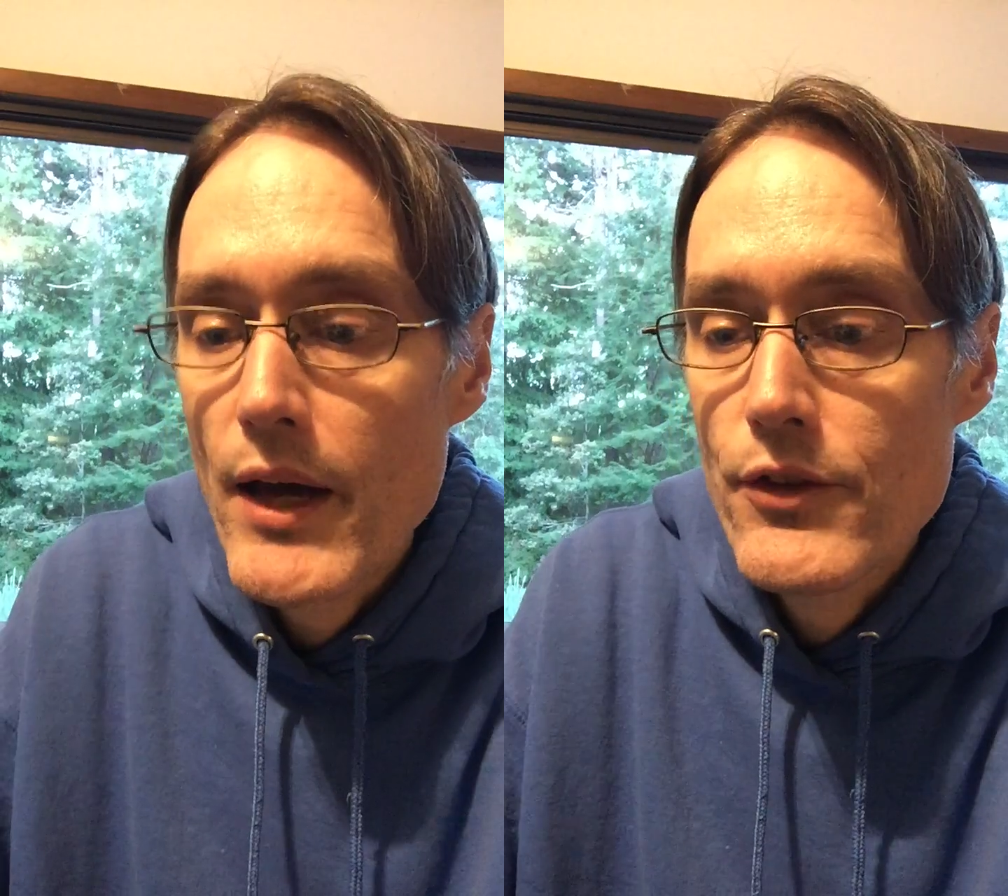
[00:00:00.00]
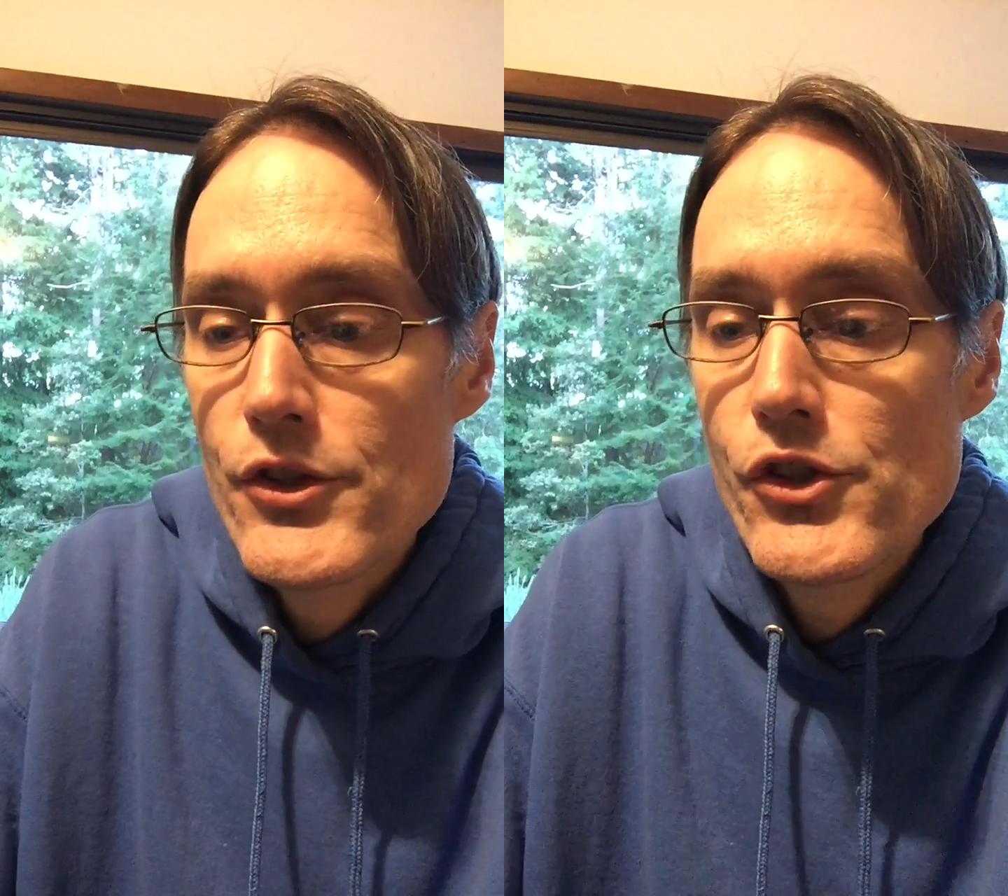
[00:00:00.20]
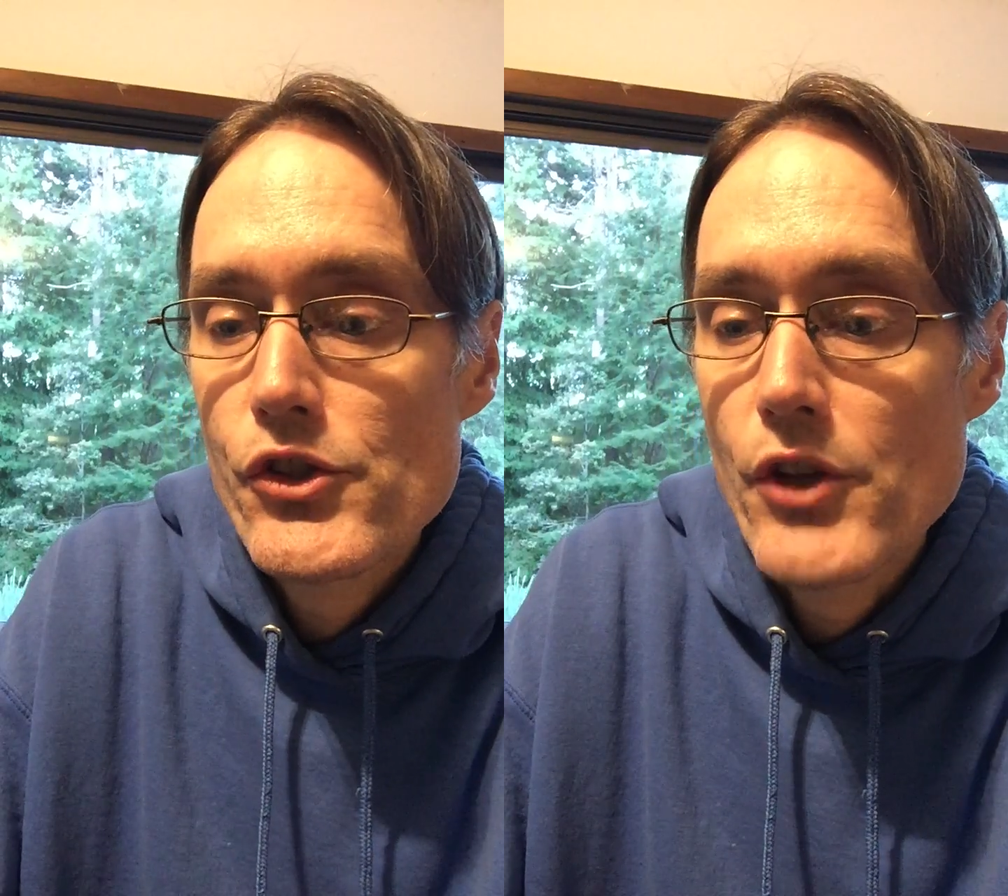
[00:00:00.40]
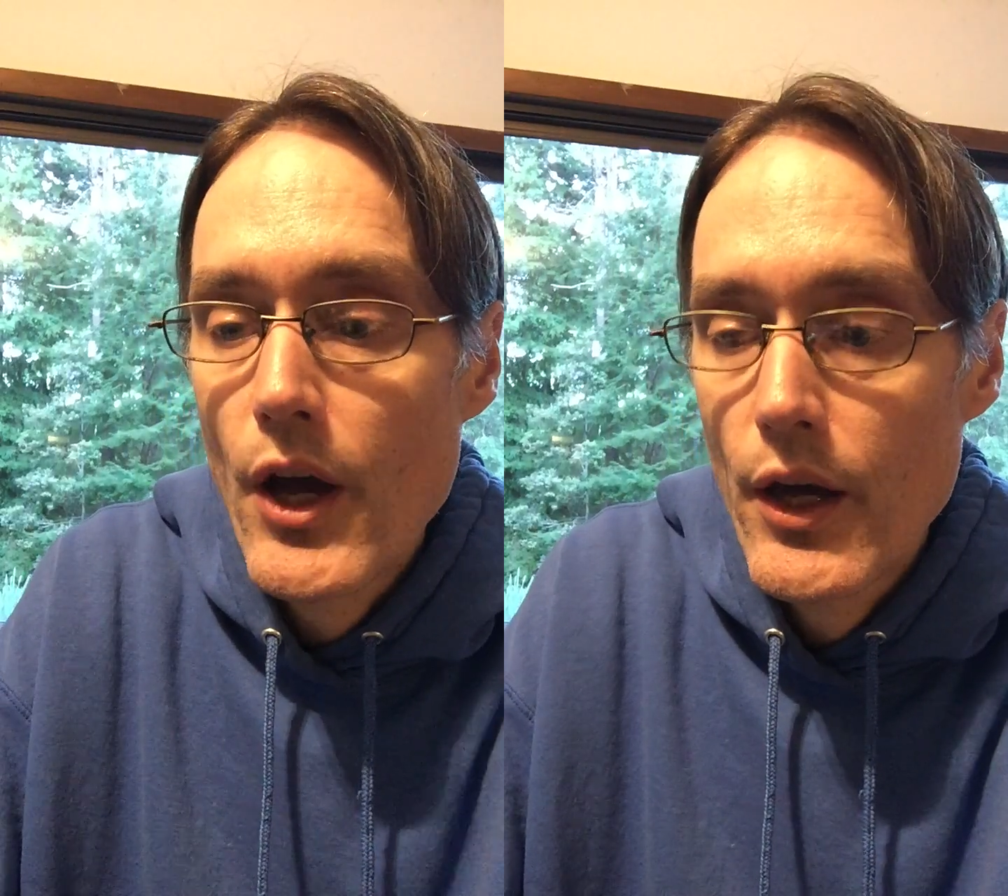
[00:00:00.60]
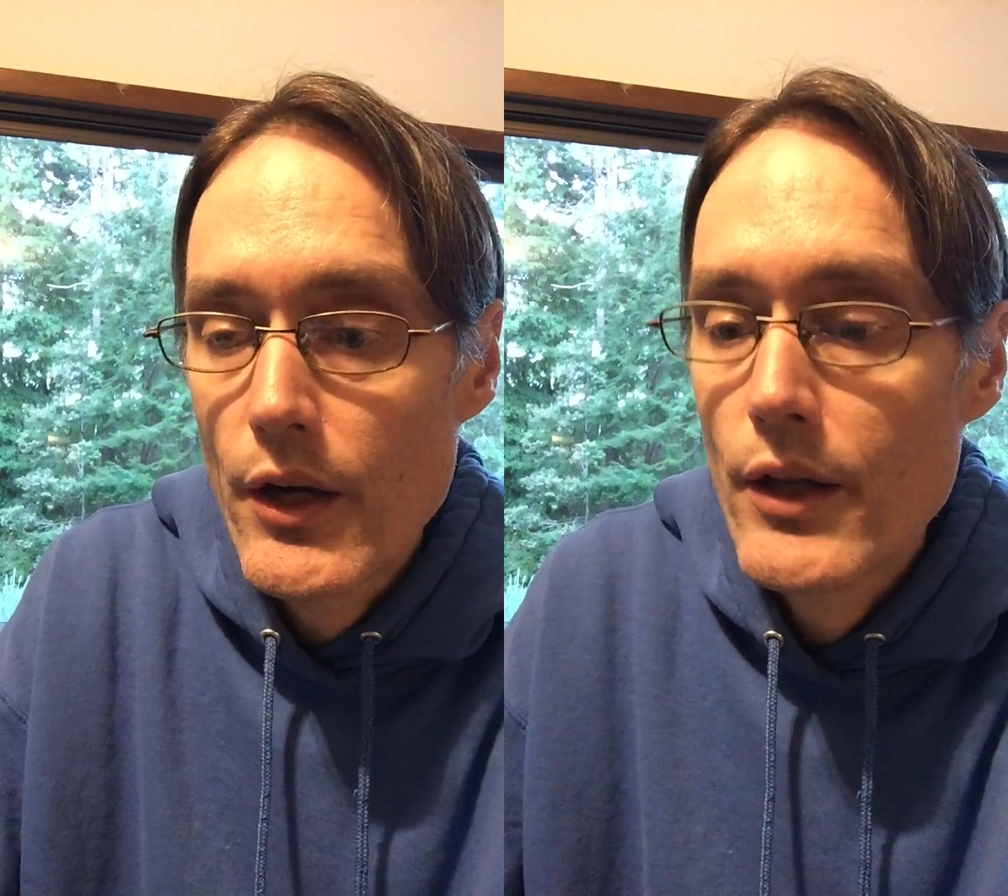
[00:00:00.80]
by the
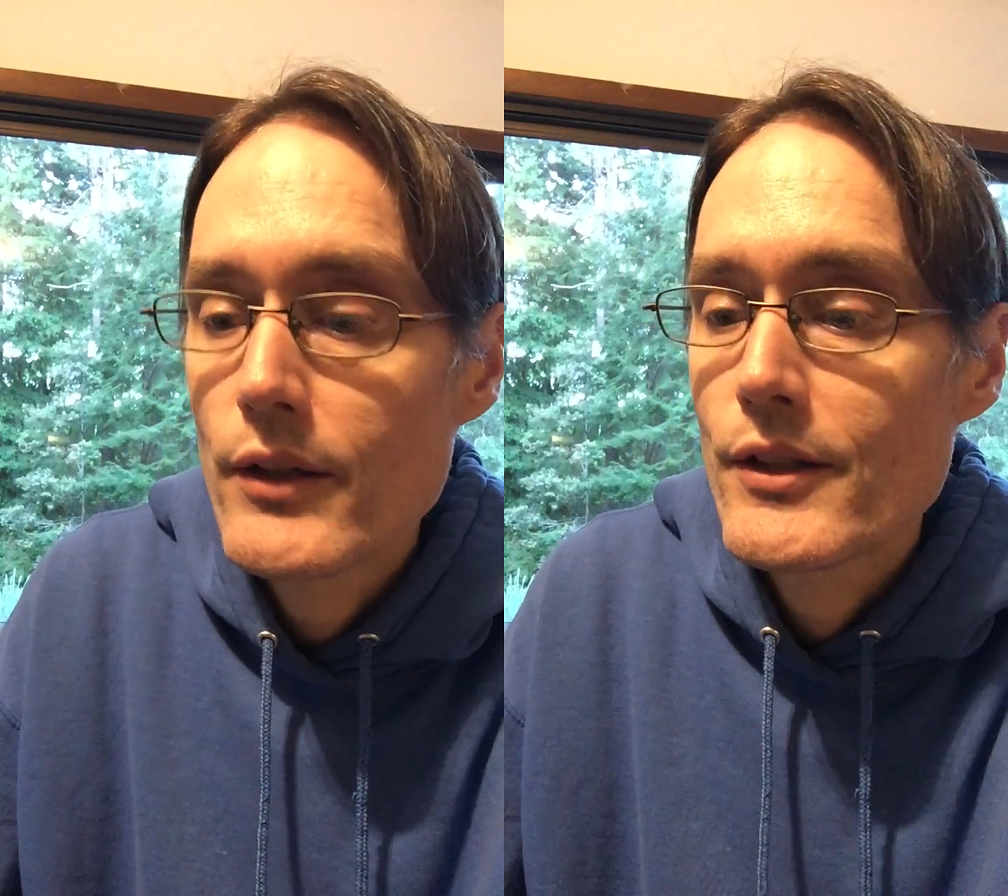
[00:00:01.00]
sun.